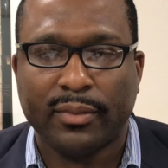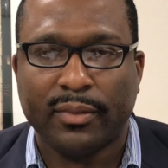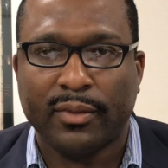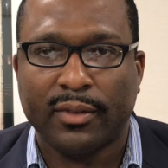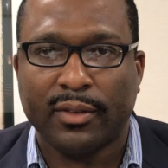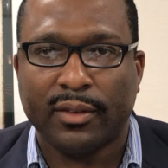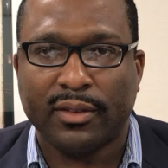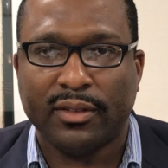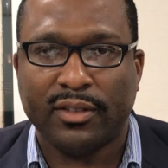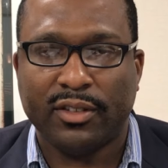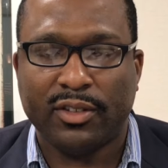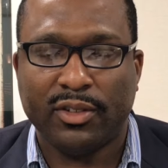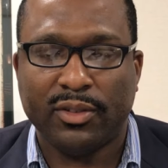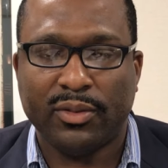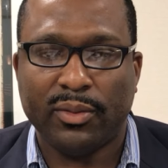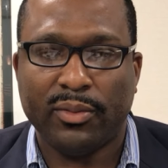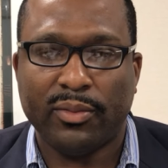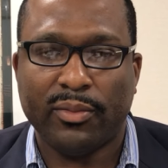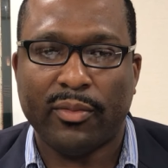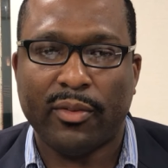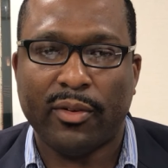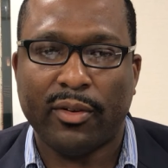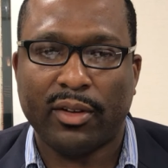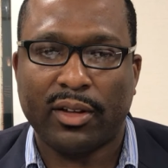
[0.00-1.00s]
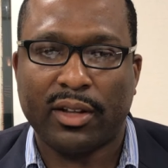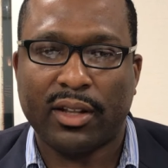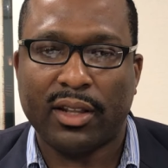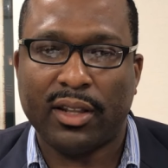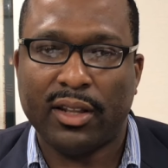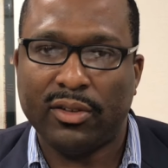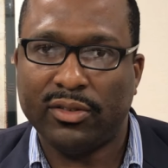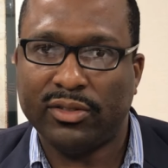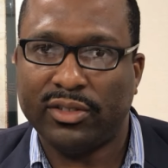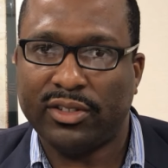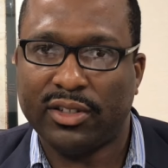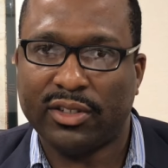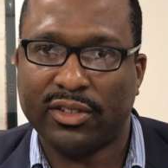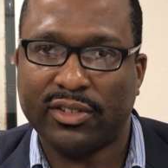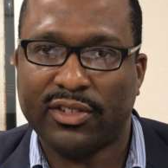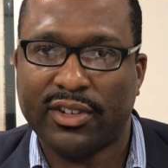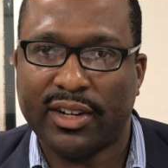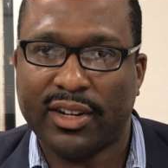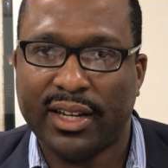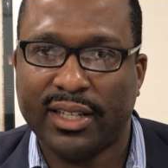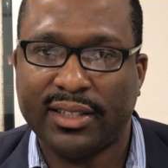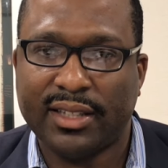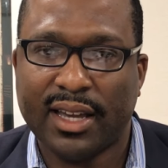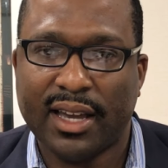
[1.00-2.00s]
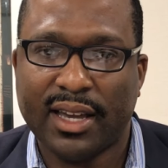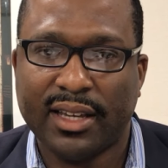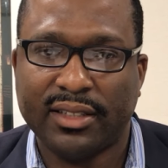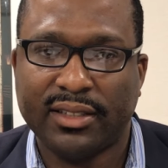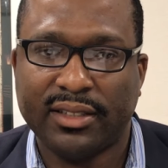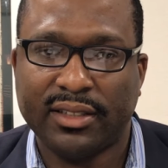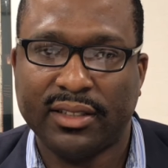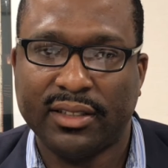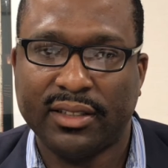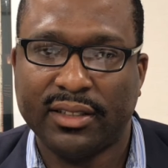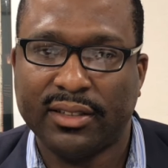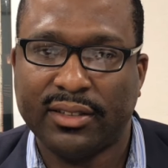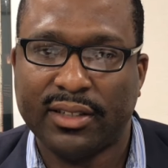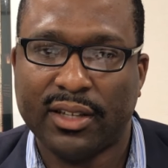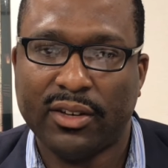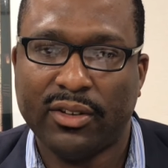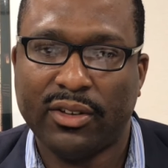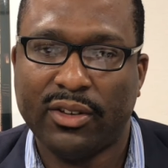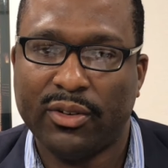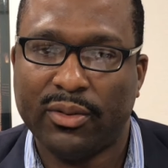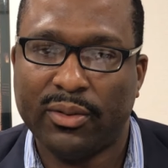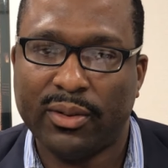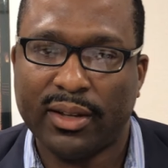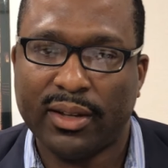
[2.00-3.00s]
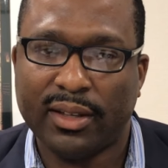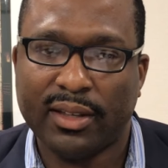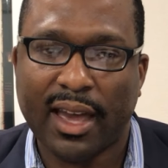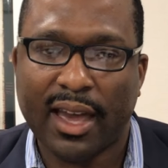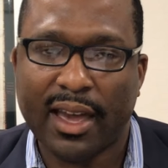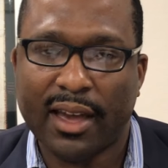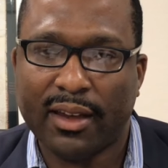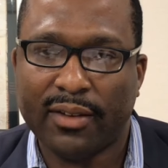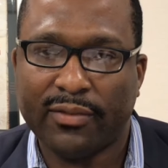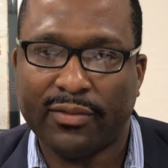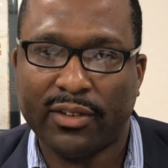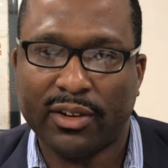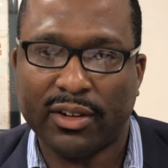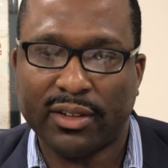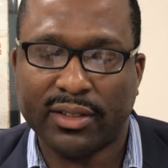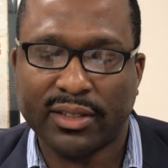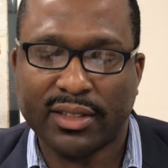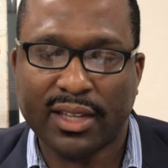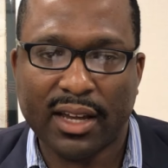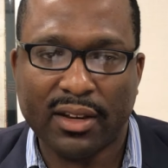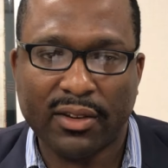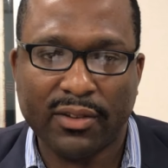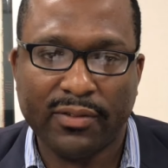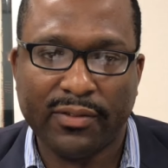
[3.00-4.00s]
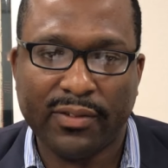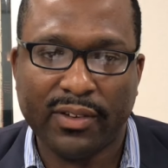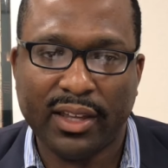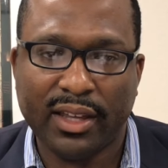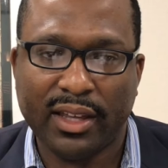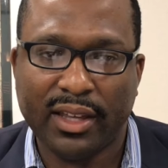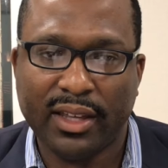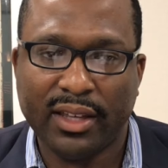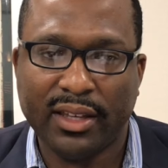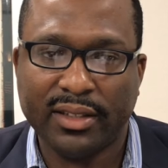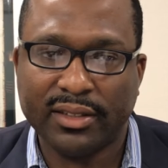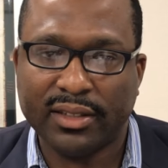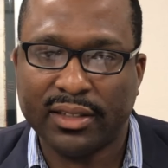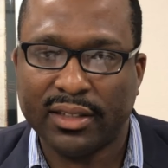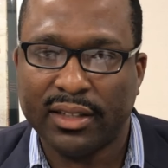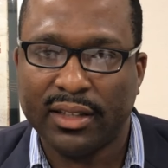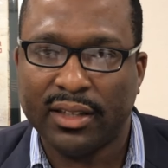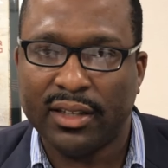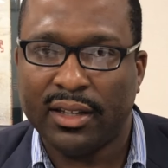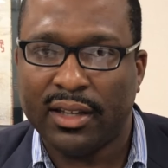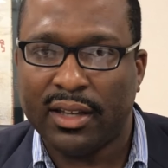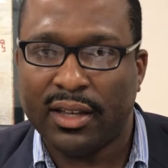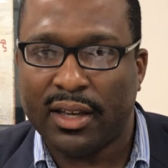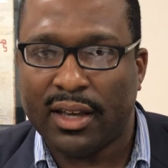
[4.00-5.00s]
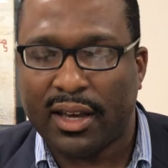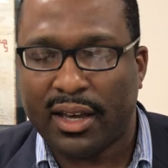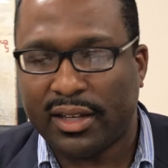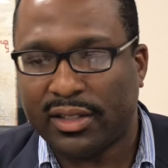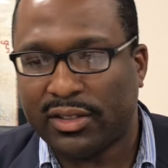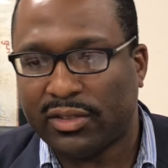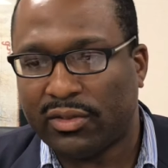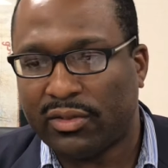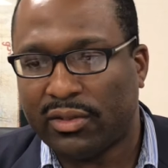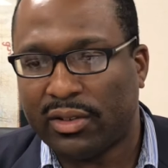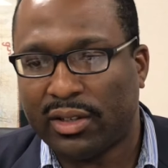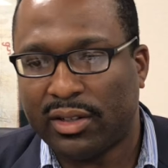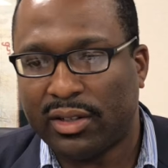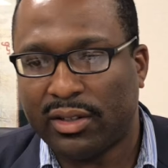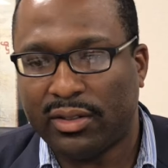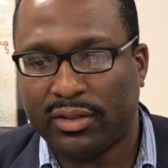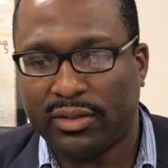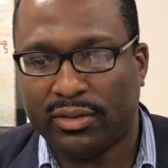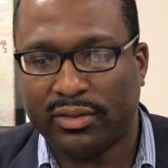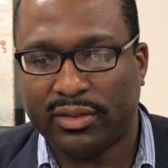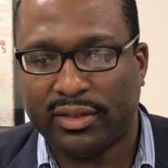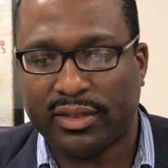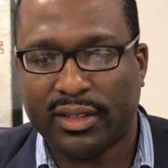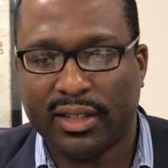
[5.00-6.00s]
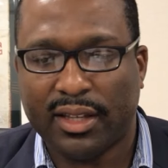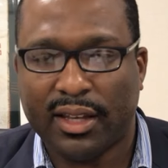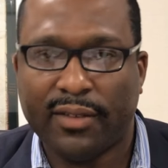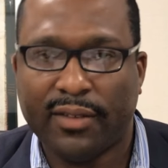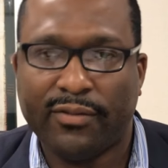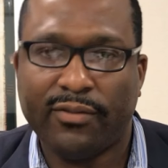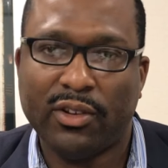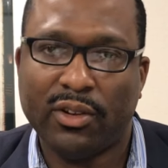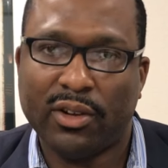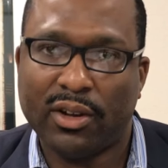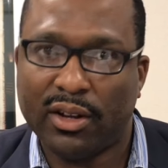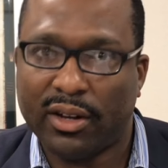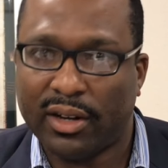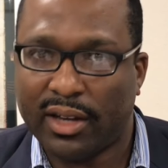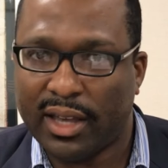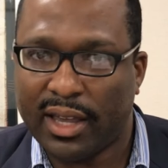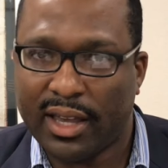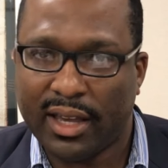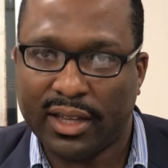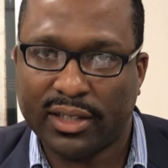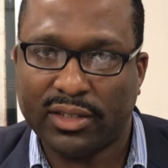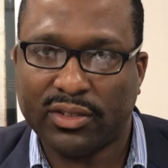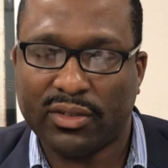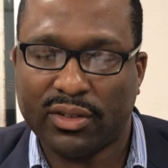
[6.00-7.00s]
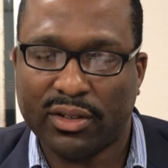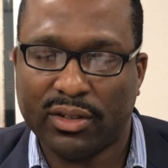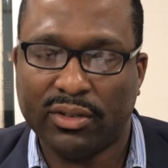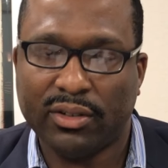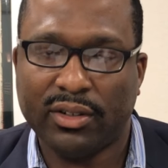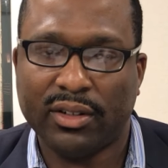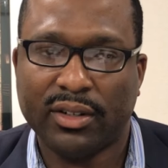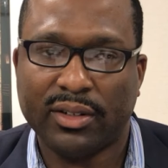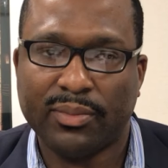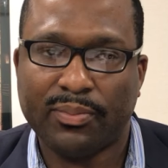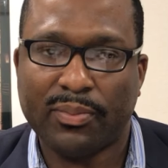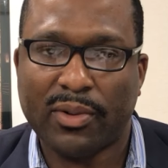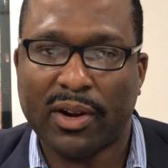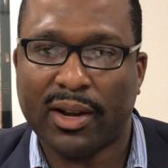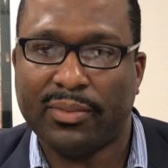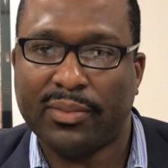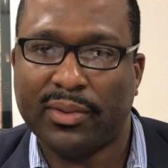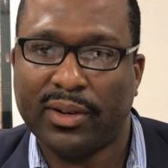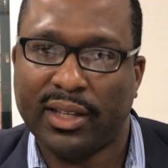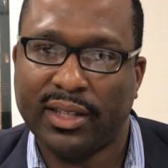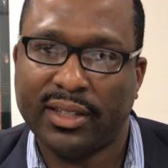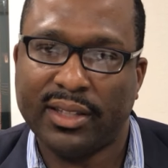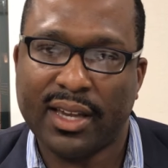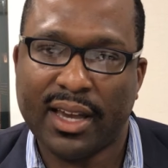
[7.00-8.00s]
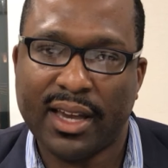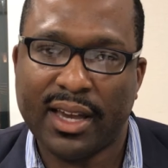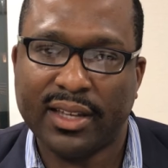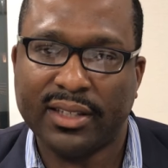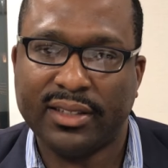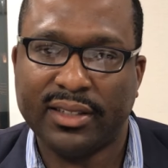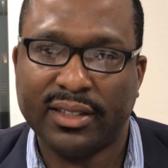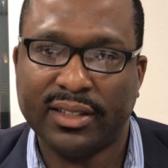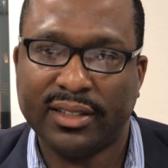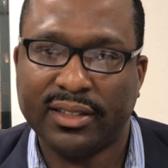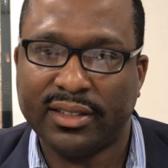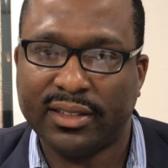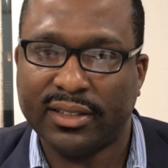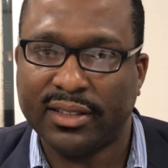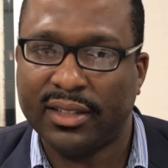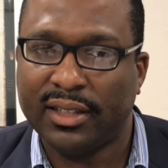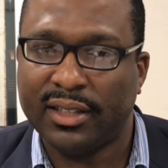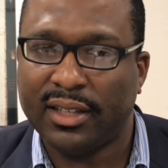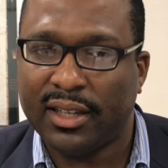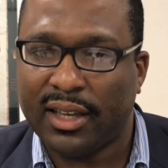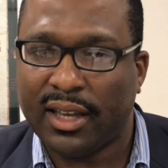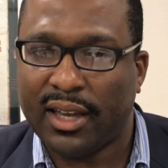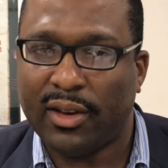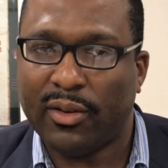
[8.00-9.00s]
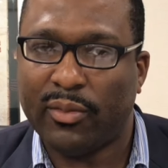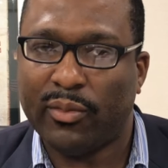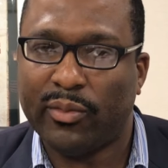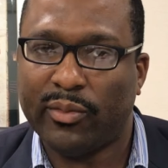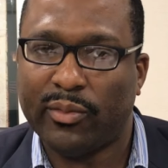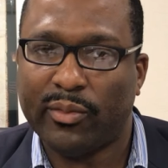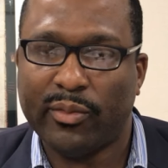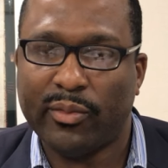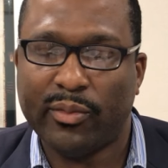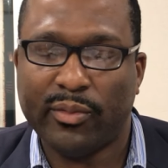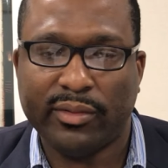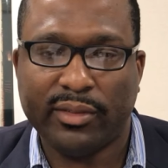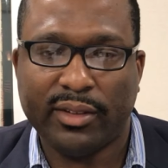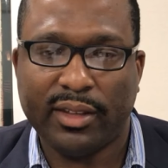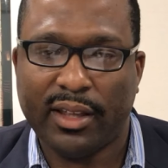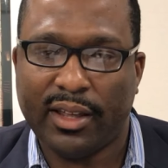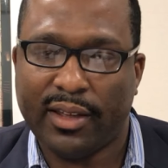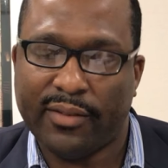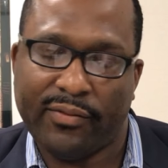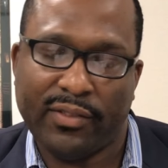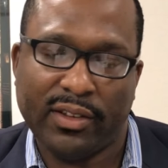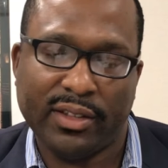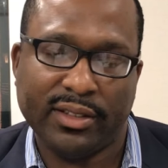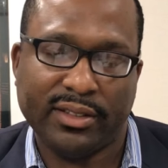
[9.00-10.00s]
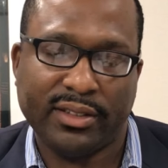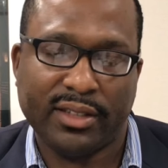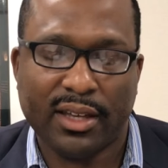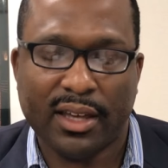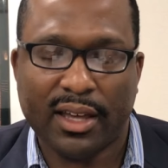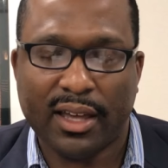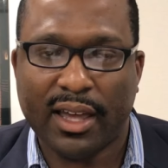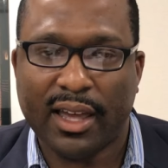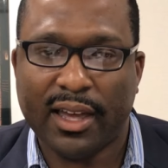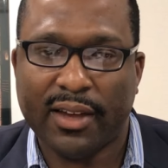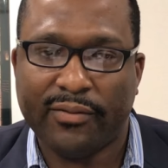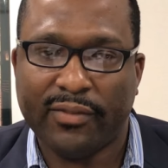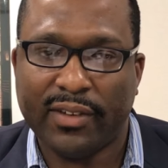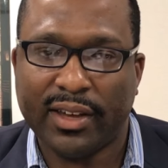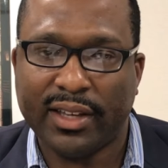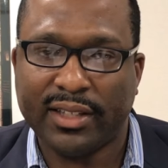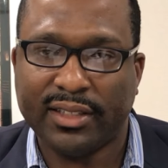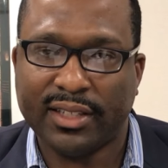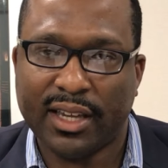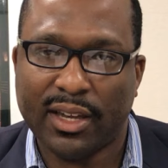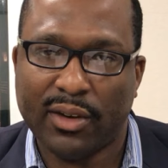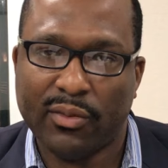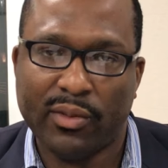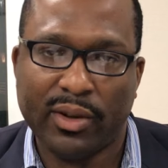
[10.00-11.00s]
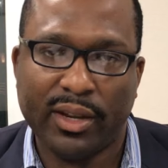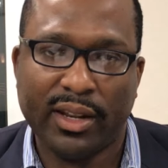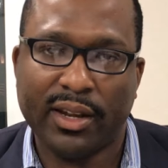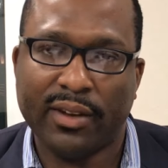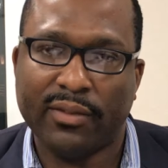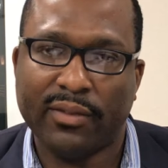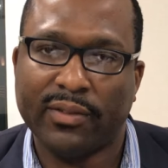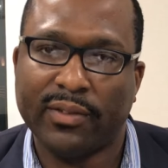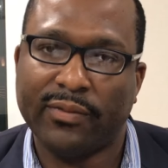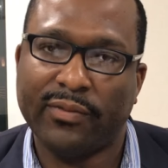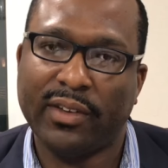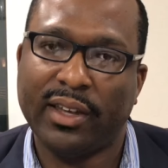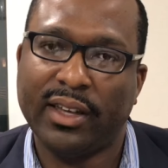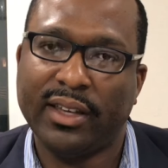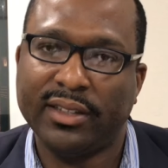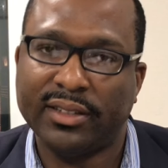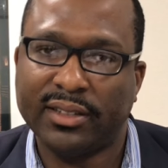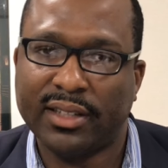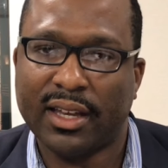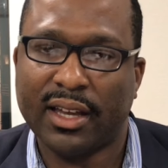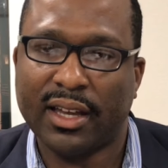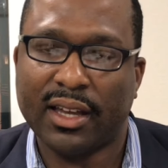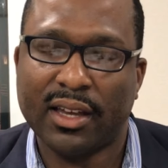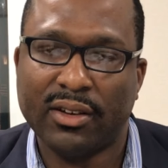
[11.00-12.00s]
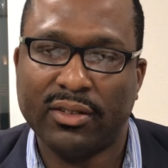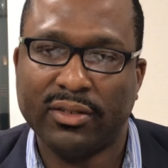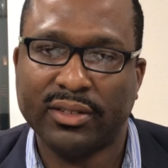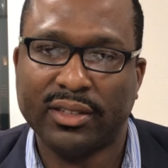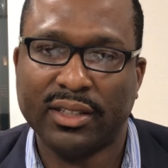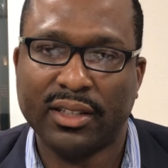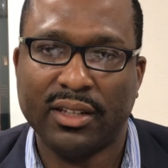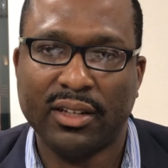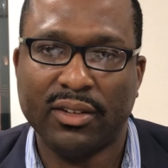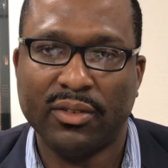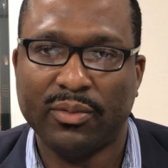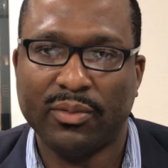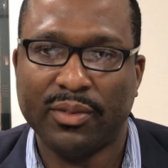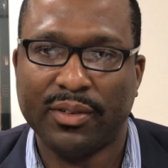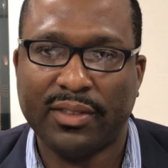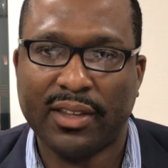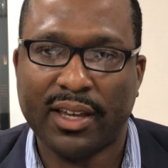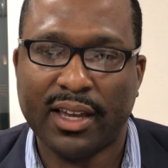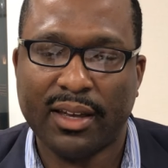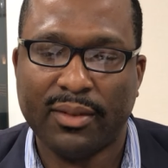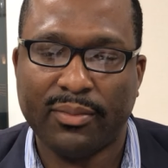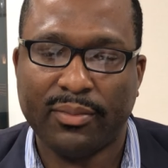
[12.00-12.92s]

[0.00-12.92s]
to close your transaction. So you would have your title fees, escrows, if you're going to escrow your property taxes, and if it's FHA, whatever fees that goes along with that.